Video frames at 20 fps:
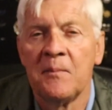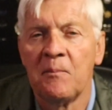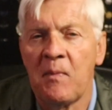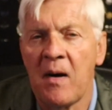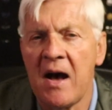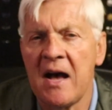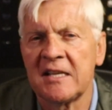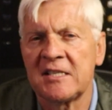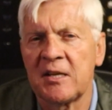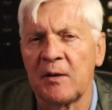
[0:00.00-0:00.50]

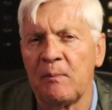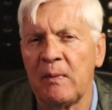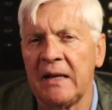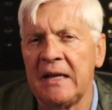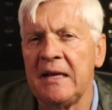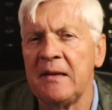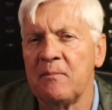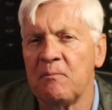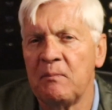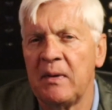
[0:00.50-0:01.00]

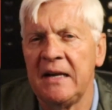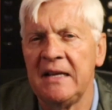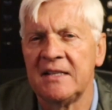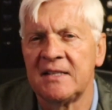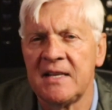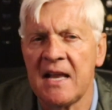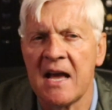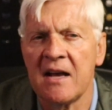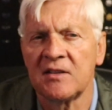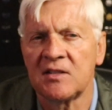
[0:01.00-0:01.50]
Possibly, but
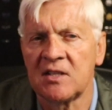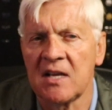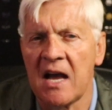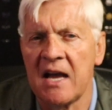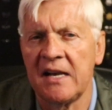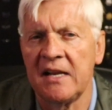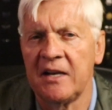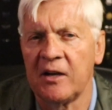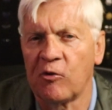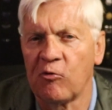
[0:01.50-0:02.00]
he's now
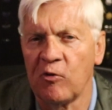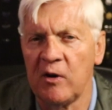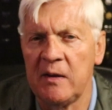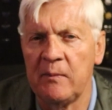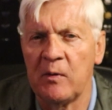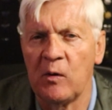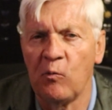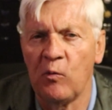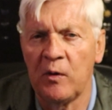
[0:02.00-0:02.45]
signed an agreement